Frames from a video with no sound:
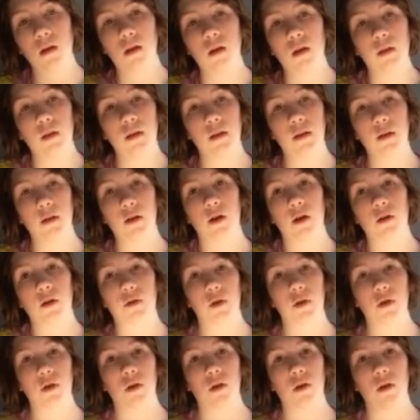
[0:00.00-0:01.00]
the
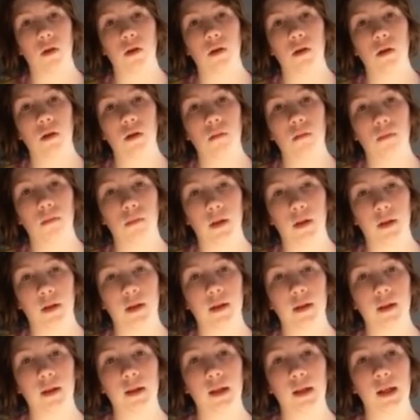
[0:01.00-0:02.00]
Doctor must
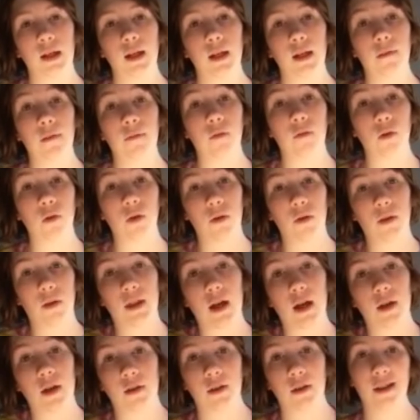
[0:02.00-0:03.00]
save
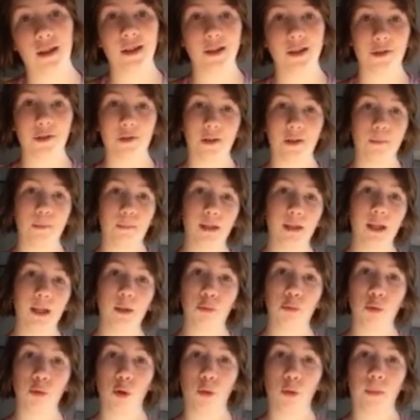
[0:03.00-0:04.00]
4,003
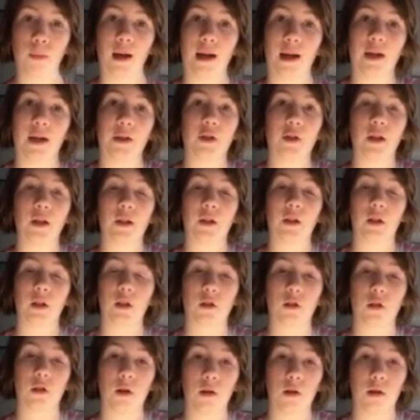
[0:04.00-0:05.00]
people by changing
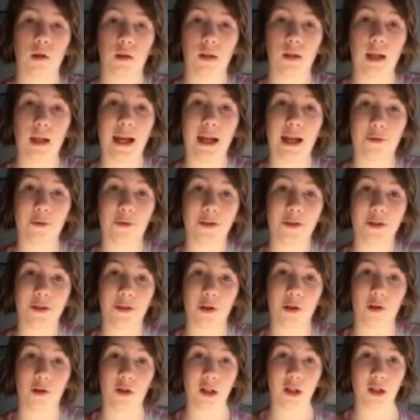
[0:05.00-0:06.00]
Catherine
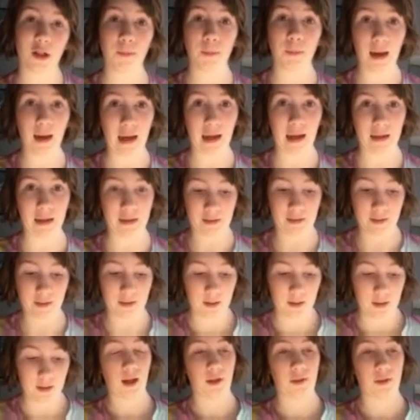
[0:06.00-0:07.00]
Sardik's past.
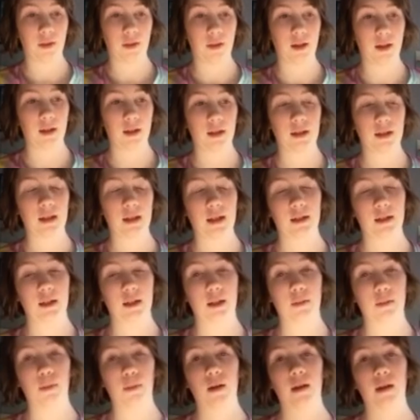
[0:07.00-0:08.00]
I think that
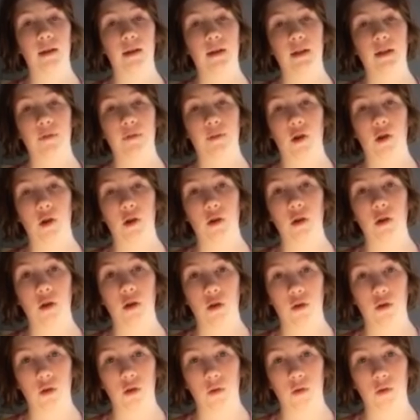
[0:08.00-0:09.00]
this plot is a very
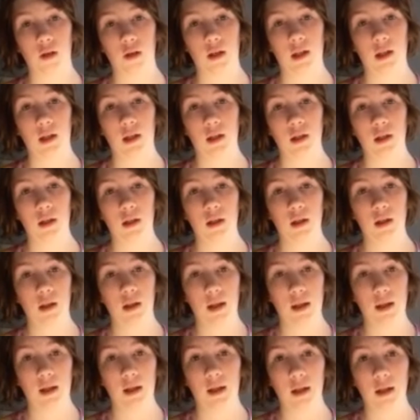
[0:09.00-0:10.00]
Doctor-y,
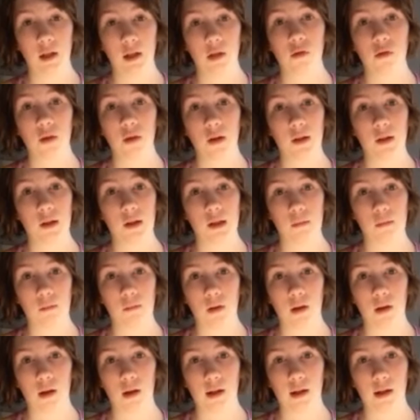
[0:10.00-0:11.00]
an interesting
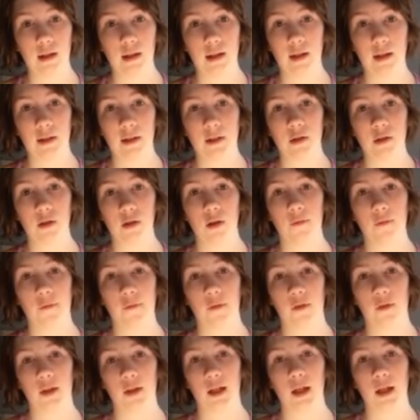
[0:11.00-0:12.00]
plot, and it's good for
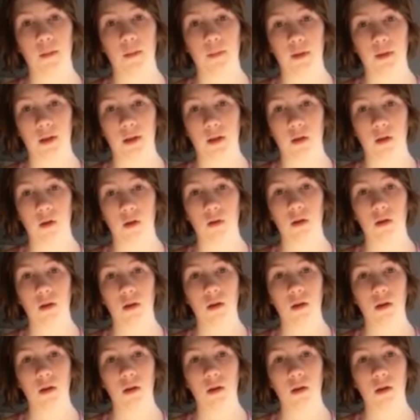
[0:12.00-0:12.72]
the episode.